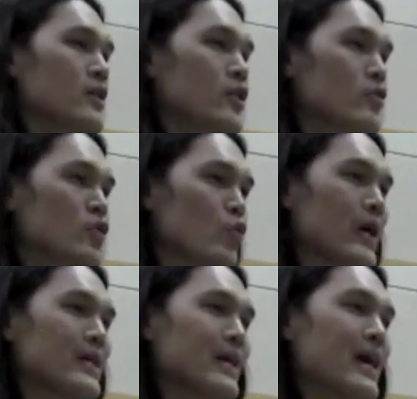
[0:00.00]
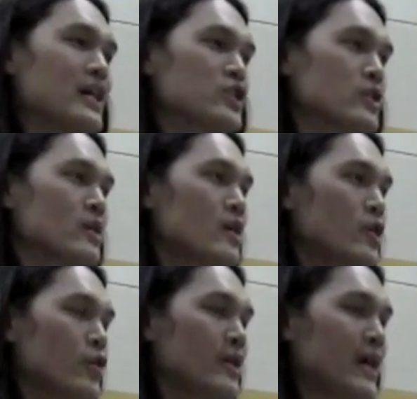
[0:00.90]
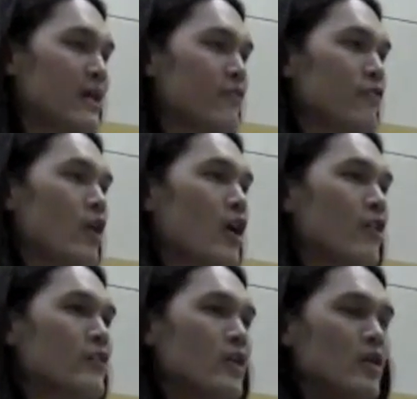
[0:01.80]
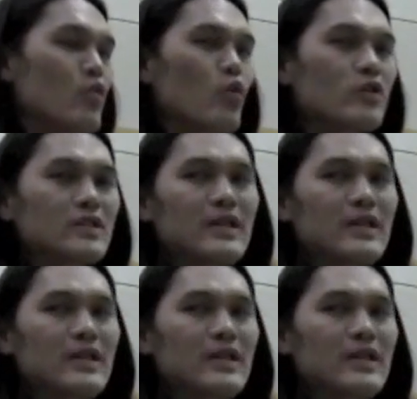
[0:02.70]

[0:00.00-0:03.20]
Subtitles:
Direct action. Get involved, work